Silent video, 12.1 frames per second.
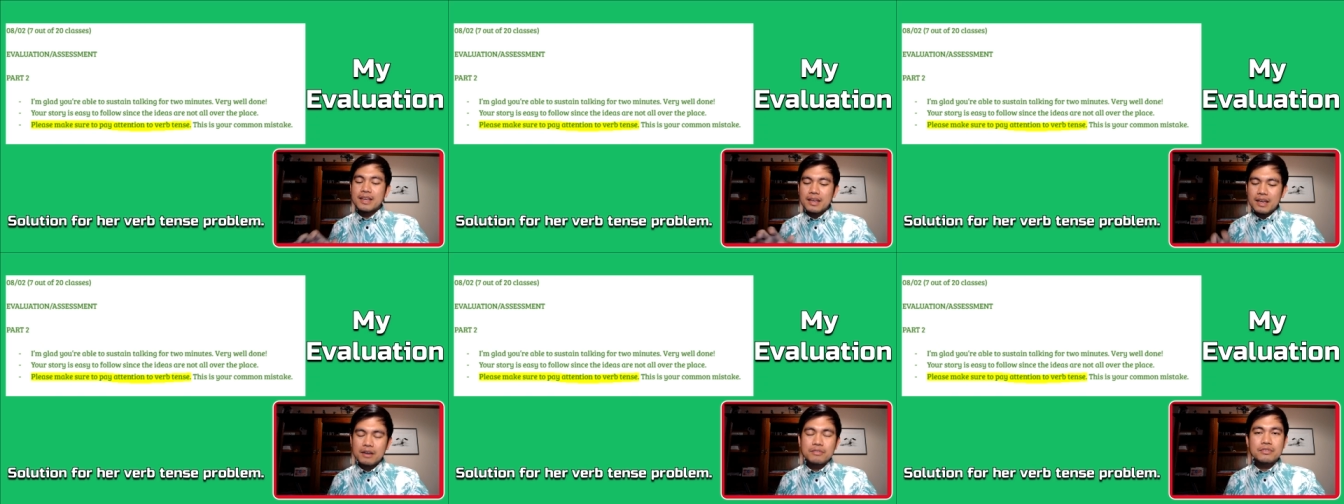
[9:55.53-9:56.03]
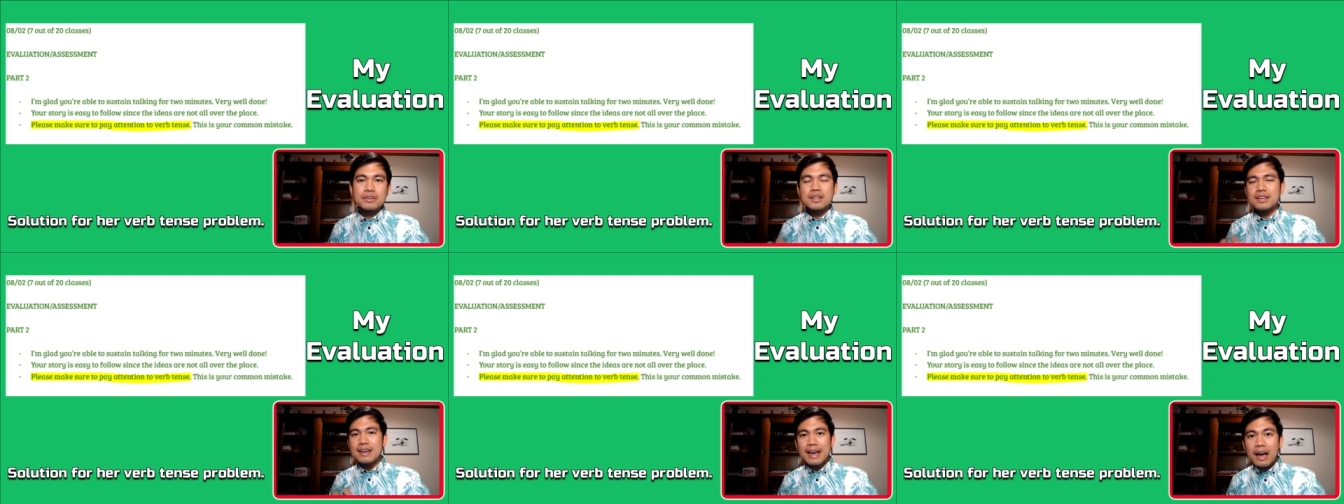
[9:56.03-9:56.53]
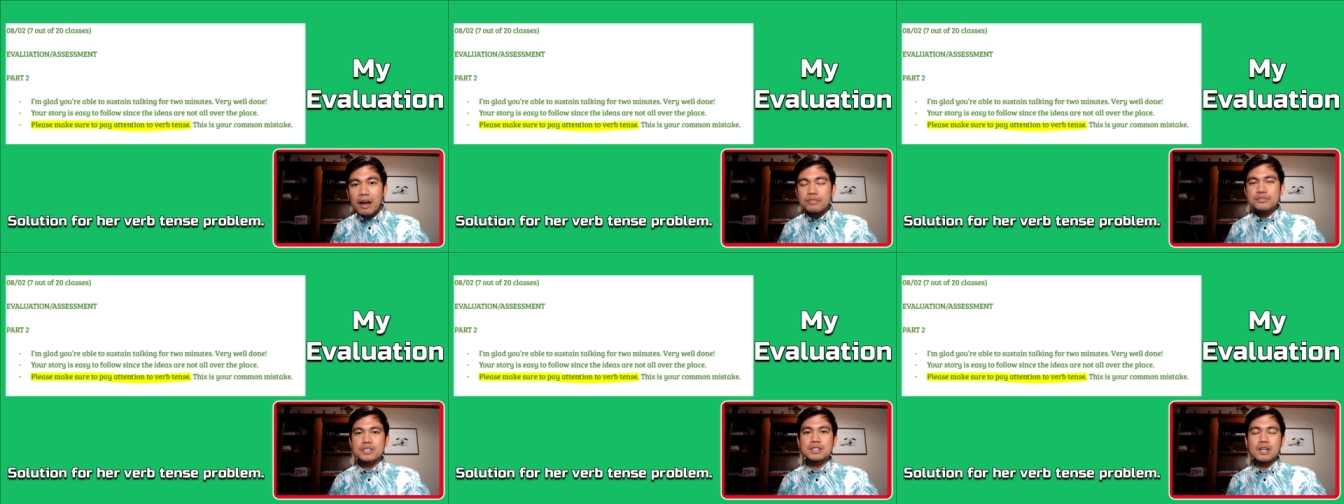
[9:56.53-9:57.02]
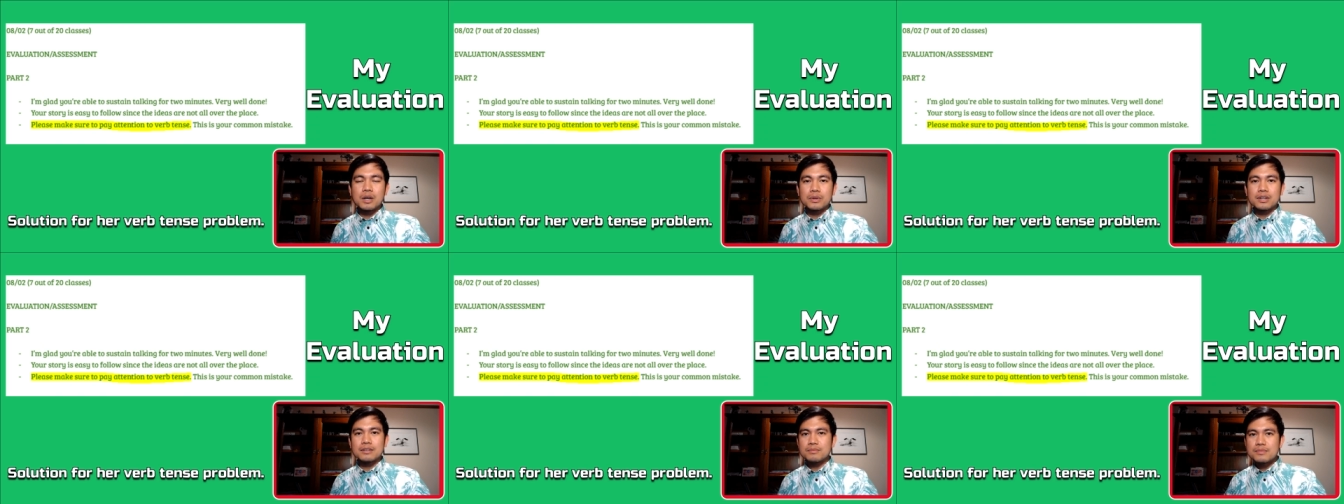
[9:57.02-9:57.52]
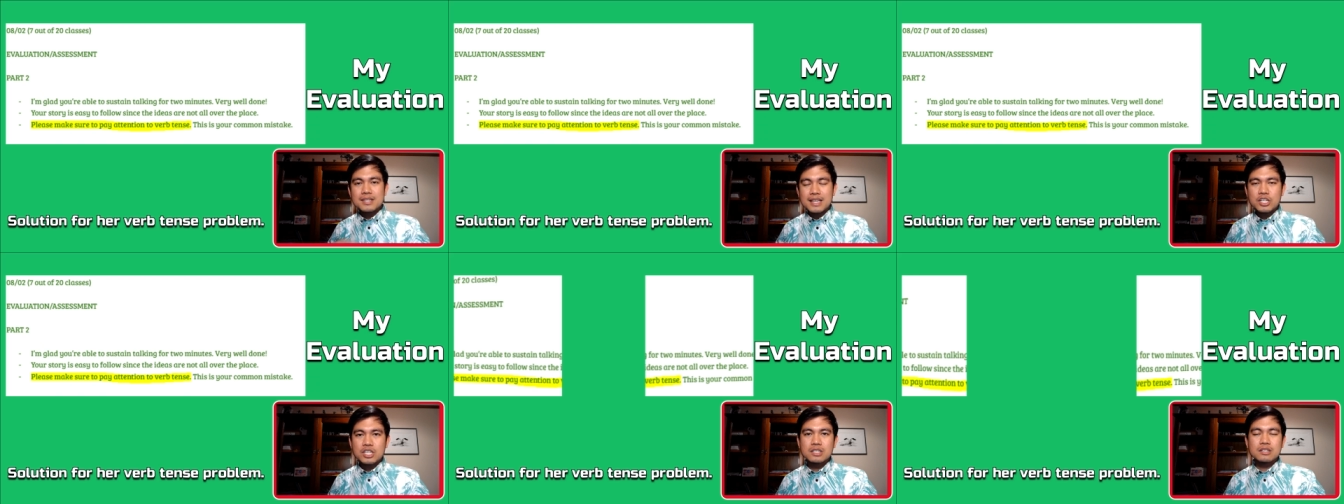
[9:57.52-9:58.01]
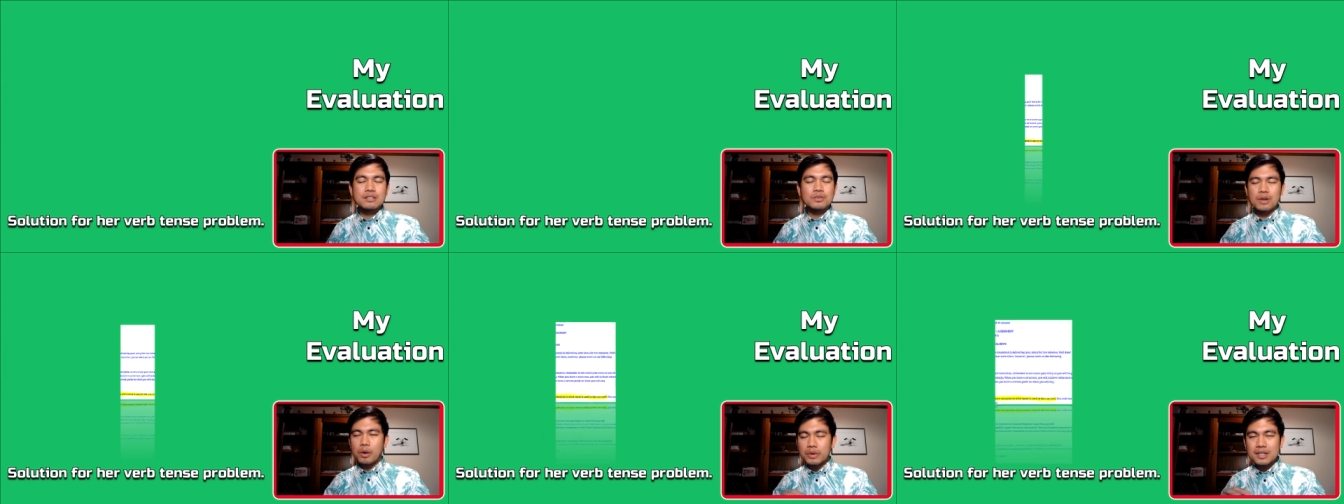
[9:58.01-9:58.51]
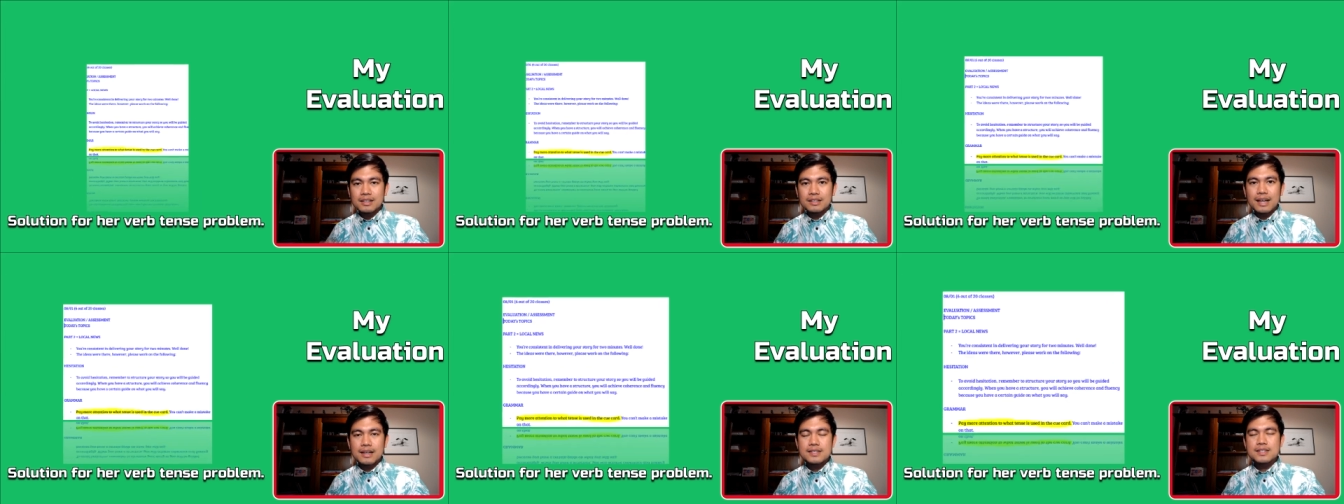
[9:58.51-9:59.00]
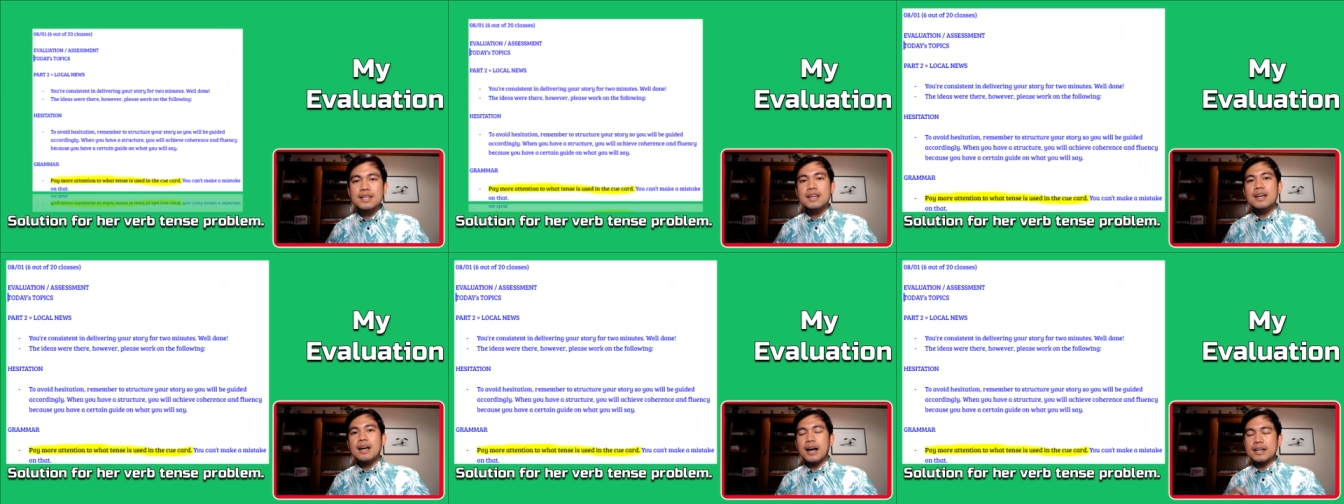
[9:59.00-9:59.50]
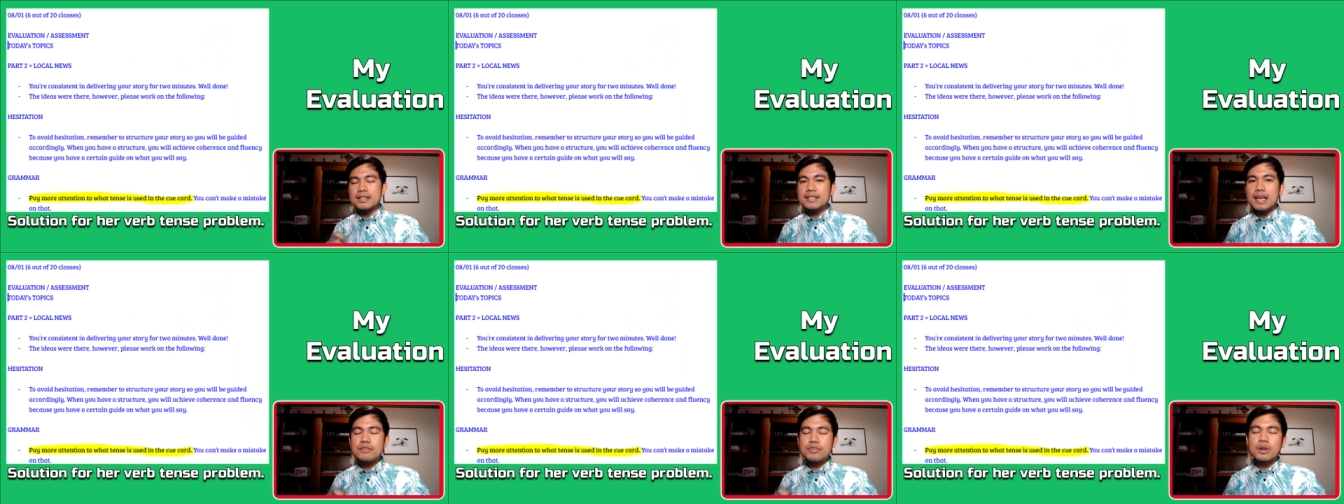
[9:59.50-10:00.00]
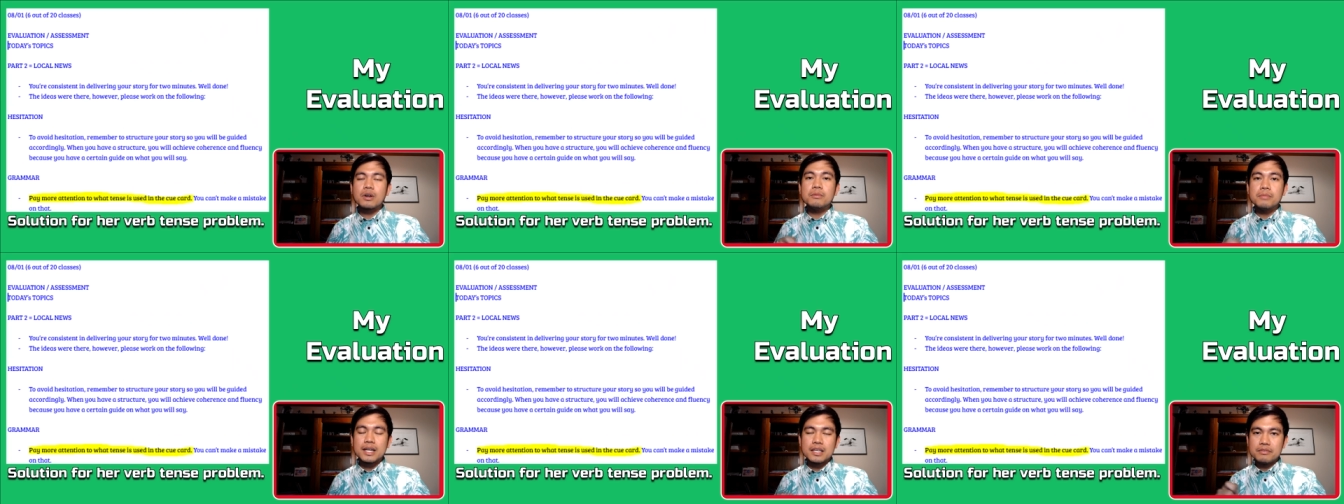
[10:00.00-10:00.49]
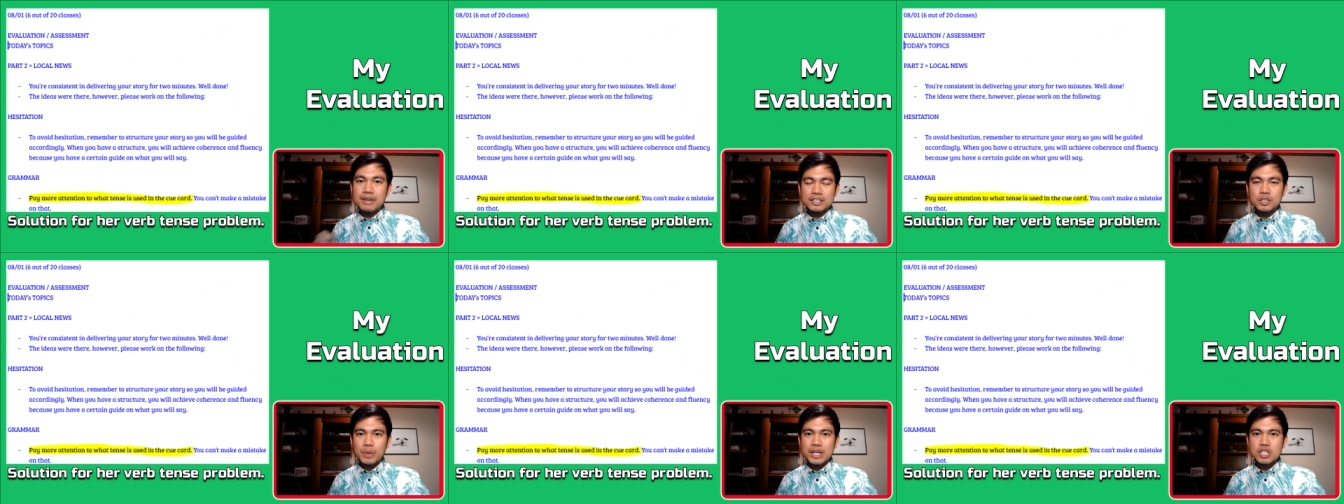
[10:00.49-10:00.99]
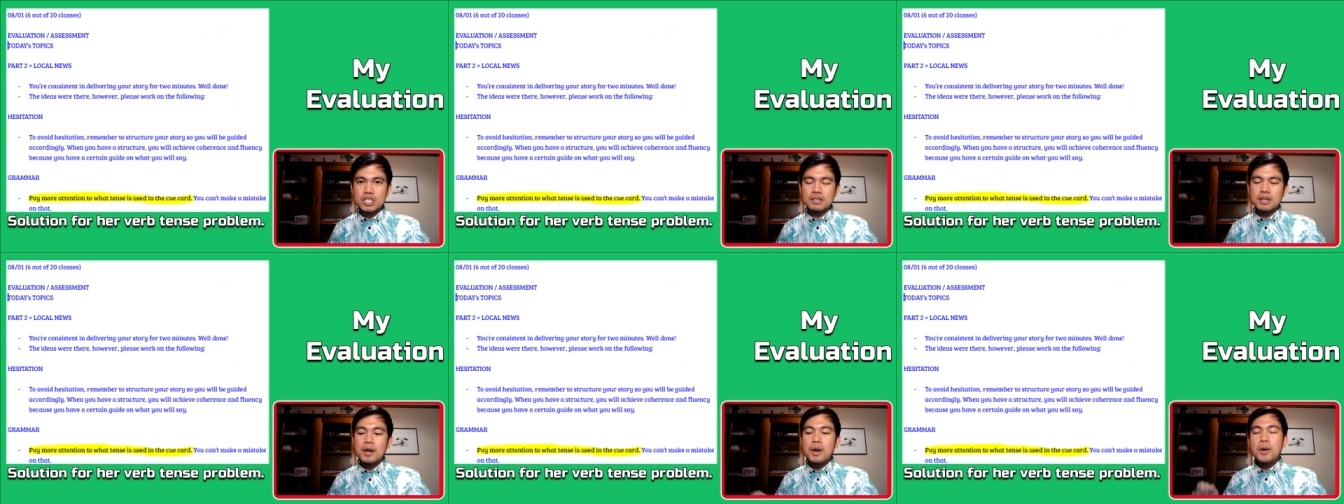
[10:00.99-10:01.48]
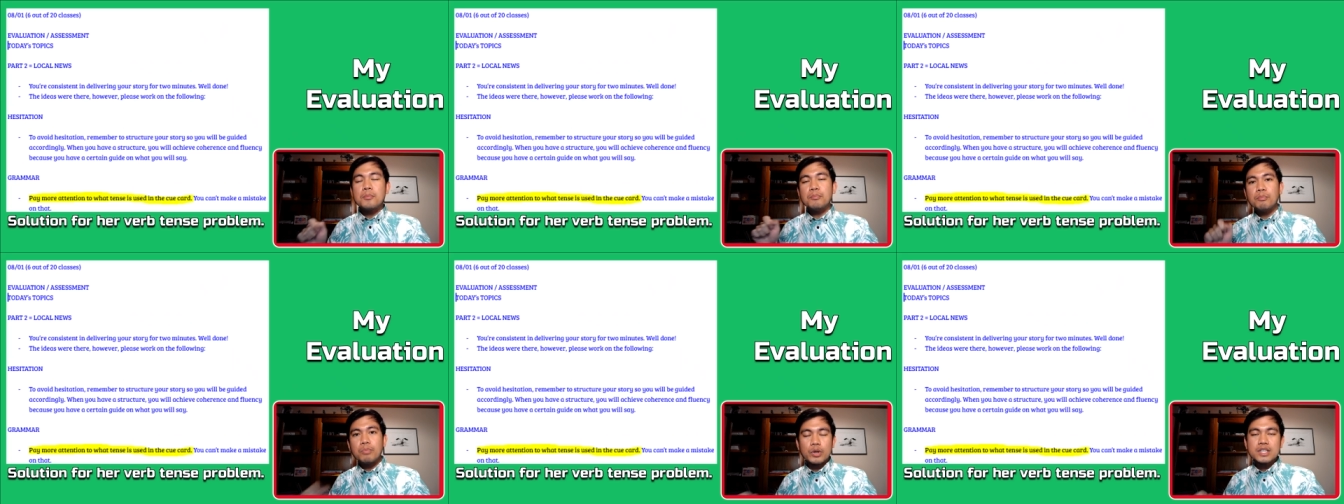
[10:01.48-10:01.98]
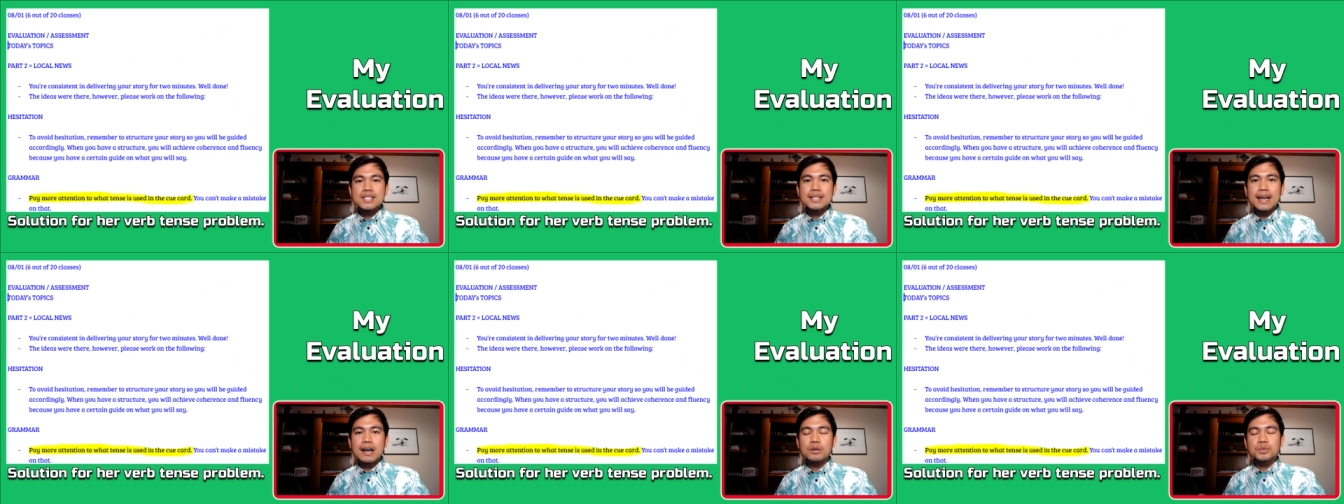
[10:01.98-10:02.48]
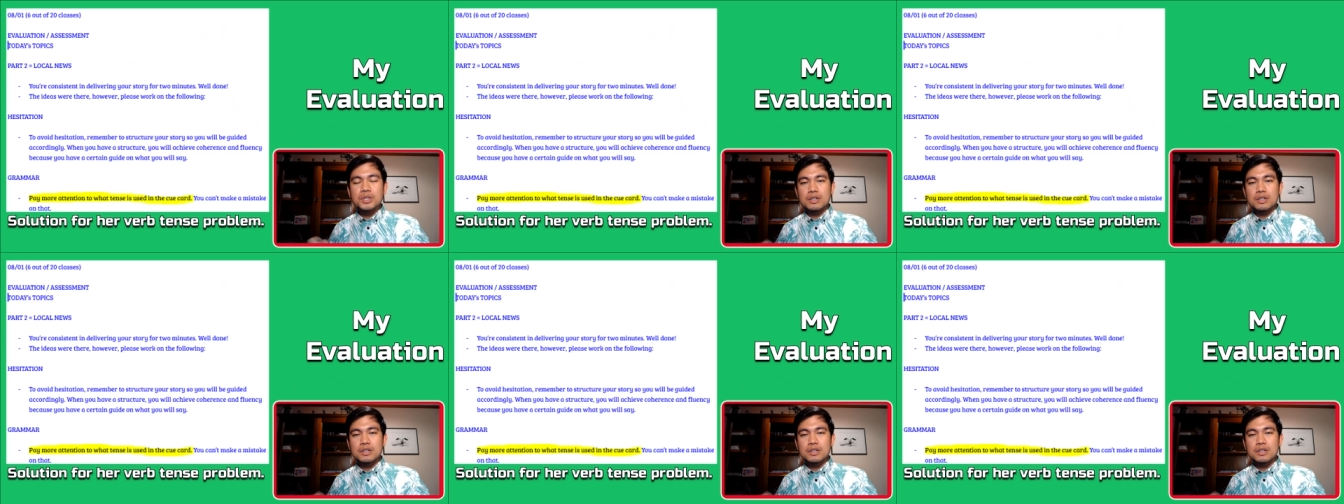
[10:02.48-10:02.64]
Every after our session or our class, I gave her my evaluation, pointing out